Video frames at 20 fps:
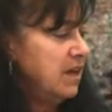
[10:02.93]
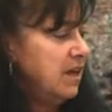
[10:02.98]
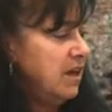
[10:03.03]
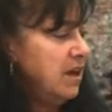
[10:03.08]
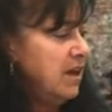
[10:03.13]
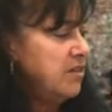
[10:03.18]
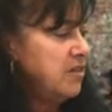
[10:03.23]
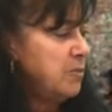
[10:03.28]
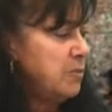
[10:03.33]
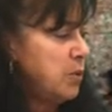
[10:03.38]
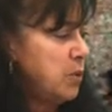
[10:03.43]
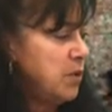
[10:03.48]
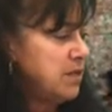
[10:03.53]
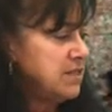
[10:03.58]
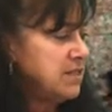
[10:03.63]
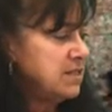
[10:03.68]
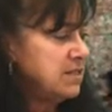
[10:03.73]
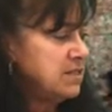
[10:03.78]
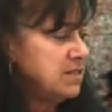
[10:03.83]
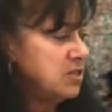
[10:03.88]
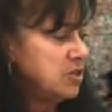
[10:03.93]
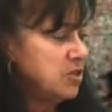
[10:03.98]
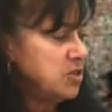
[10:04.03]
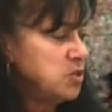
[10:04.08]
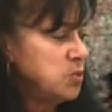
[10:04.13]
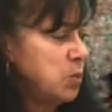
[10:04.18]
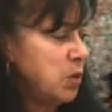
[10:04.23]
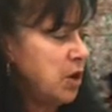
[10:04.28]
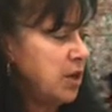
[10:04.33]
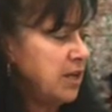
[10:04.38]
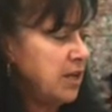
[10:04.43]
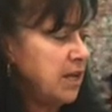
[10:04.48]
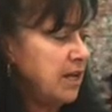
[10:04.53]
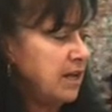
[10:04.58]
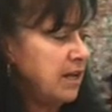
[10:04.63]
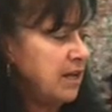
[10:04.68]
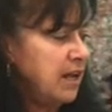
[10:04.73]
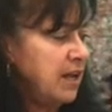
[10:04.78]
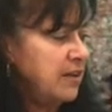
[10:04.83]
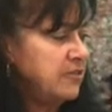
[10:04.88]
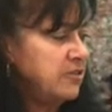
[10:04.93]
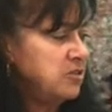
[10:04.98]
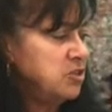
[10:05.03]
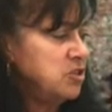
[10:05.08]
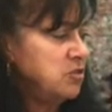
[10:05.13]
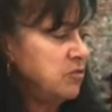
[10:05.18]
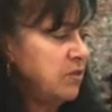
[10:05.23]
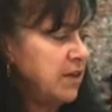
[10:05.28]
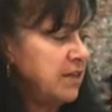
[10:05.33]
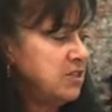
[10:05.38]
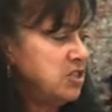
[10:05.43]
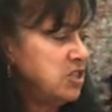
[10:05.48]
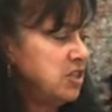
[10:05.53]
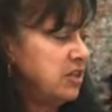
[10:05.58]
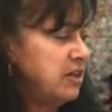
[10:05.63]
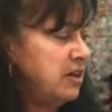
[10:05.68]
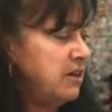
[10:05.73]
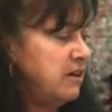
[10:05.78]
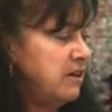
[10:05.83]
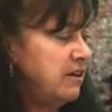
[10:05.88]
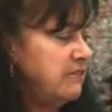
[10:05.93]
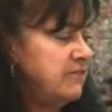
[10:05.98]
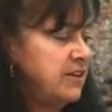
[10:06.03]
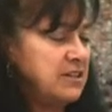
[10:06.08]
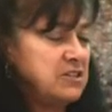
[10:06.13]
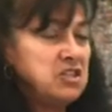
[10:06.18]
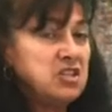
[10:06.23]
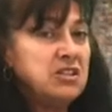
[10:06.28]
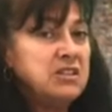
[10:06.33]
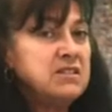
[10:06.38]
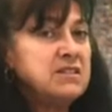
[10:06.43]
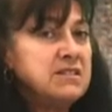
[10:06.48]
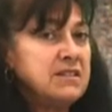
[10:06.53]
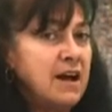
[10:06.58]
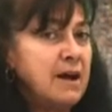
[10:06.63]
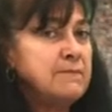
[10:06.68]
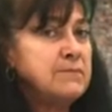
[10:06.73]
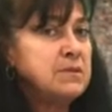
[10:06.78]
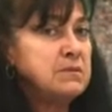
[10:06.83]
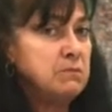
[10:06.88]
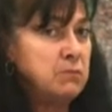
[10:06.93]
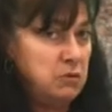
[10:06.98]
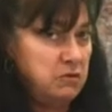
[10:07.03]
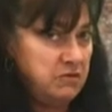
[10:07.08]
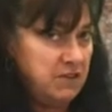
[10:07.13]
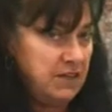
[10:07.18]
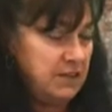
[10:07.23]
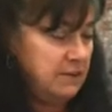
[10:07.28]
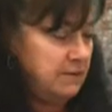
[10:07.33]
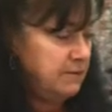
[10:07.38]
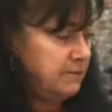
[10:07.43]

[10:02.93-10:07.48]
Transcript: The poison starts working and the tarantula eventually stops moving.